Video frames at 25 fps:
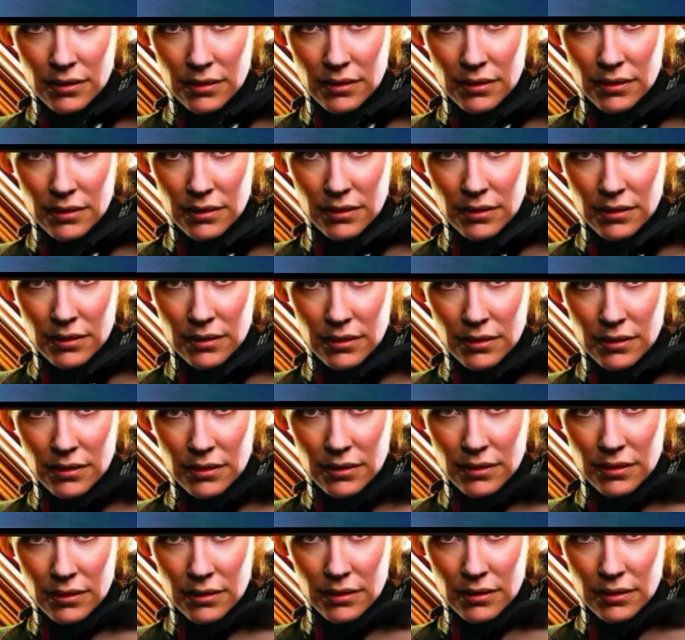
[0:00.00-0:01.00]

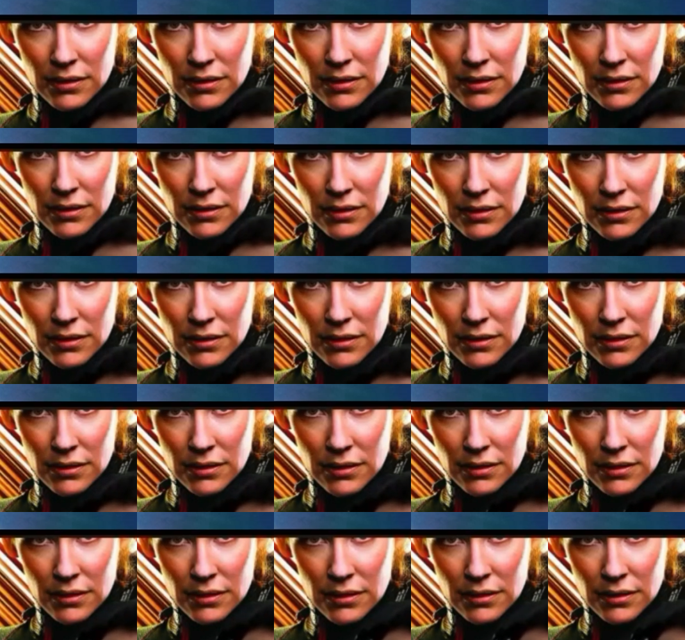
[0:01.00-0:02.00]

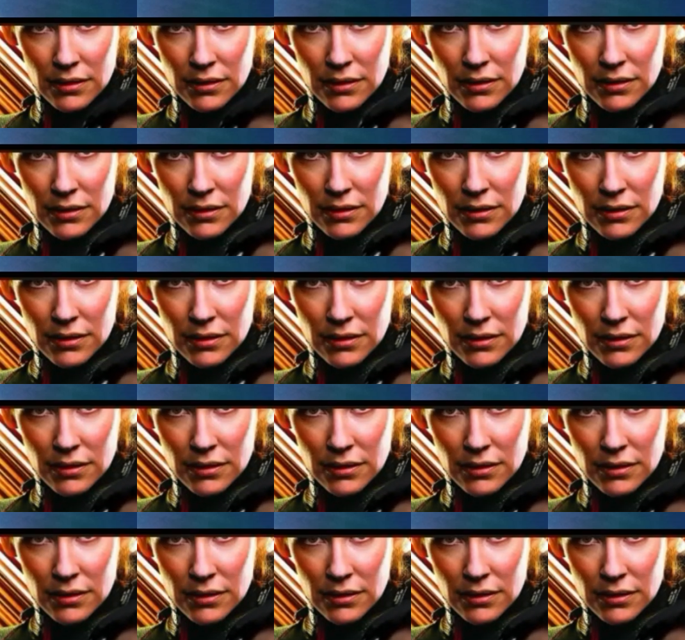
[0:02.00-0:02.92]
The person shown says nothing.